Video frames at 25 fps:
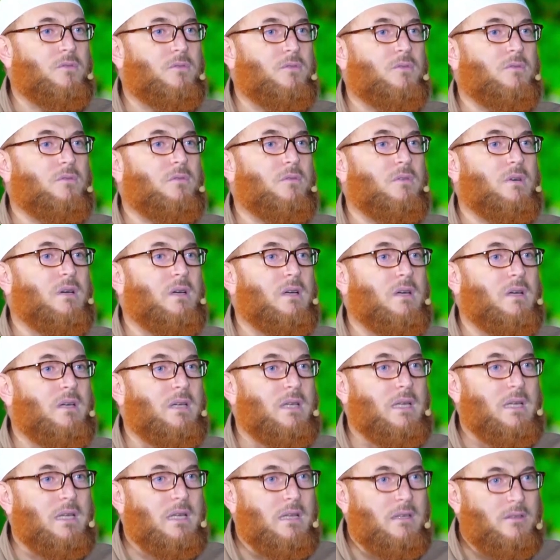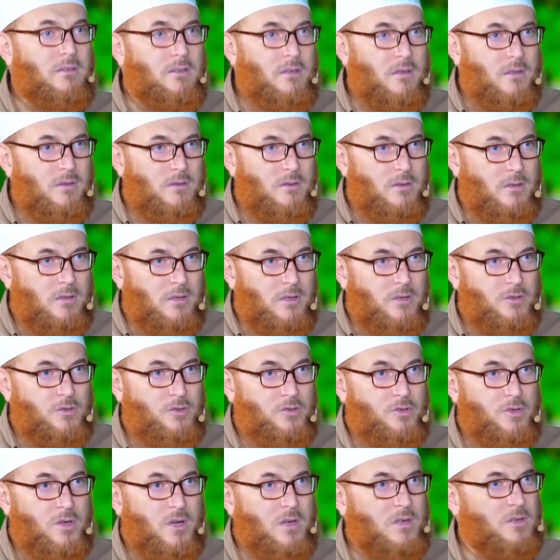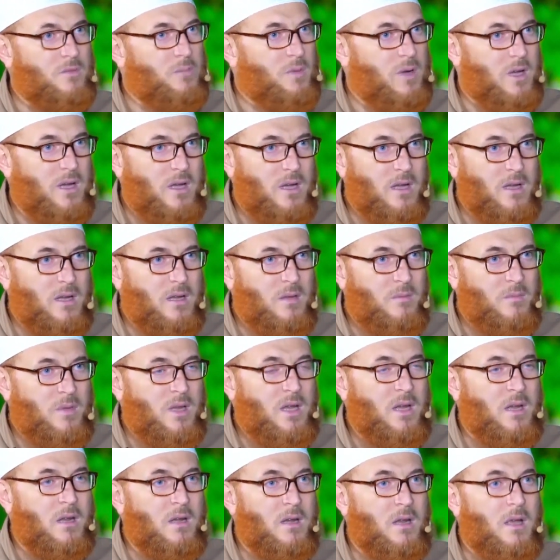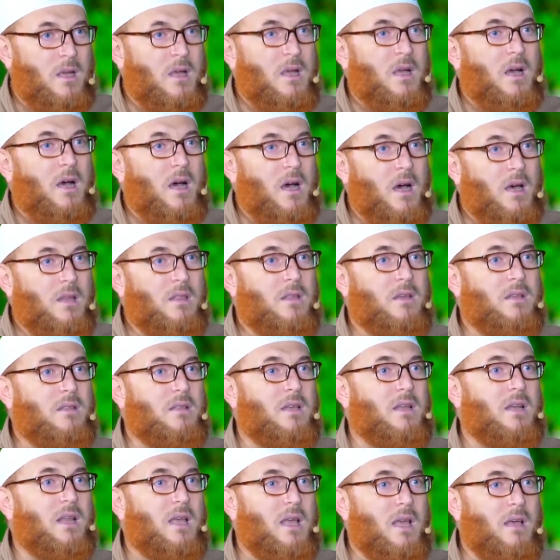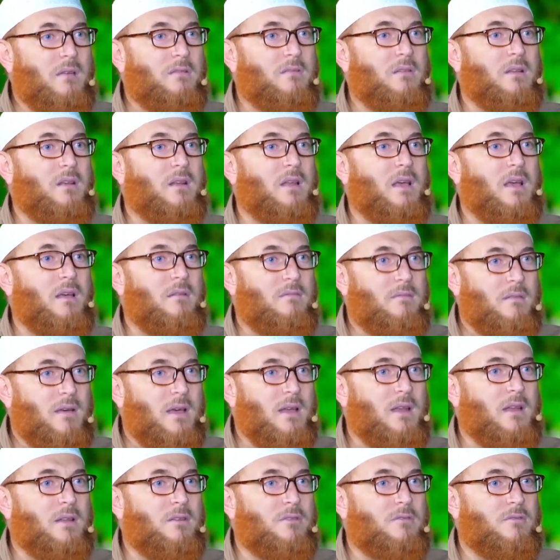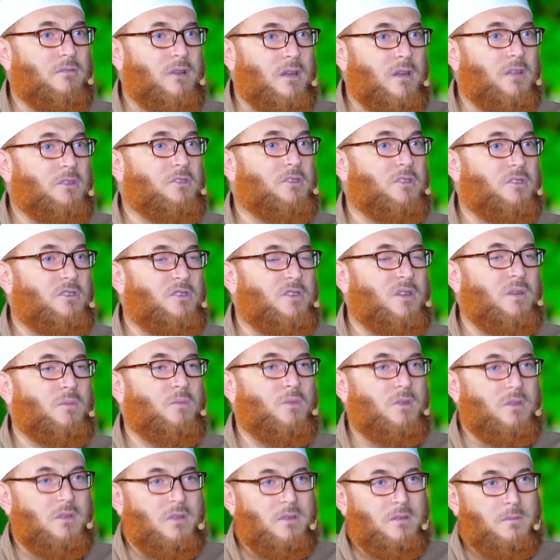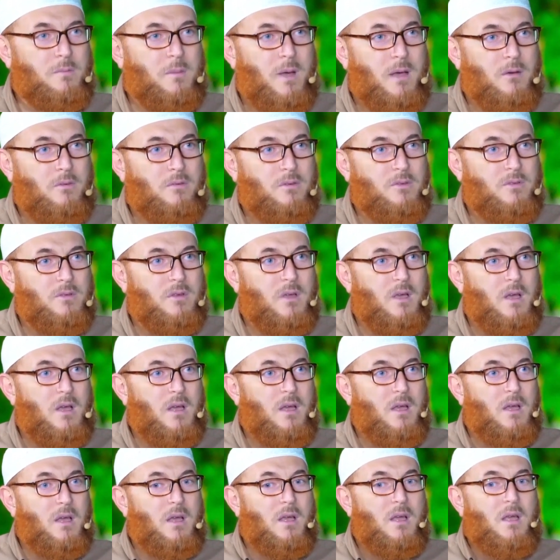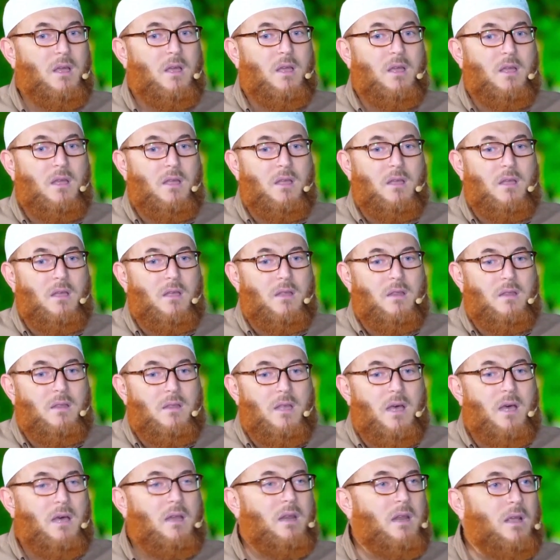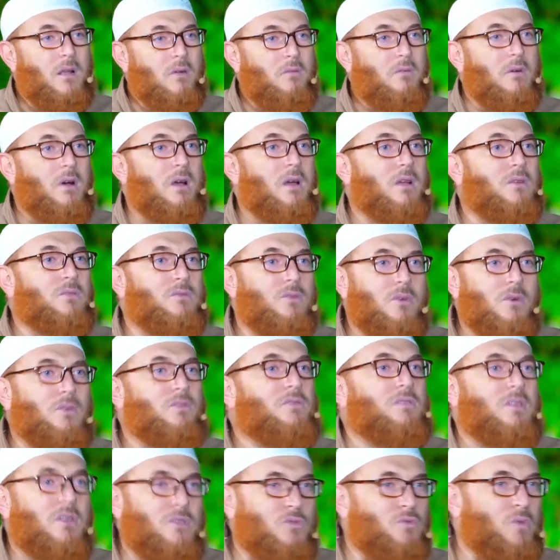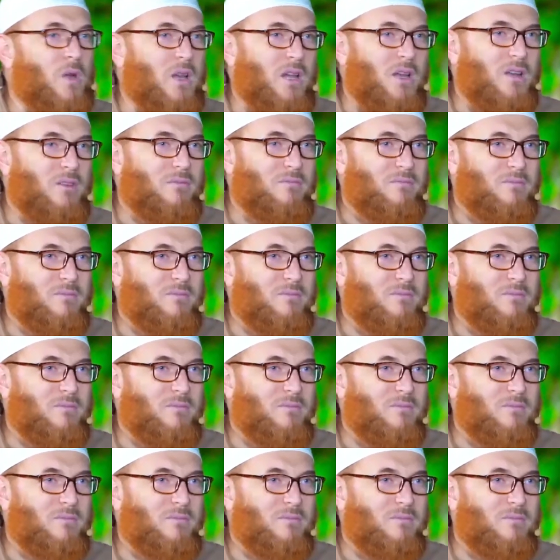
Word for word: to release sexual discharge by any mean other than having a valid relationship with the spouse, that requires ghusl as well.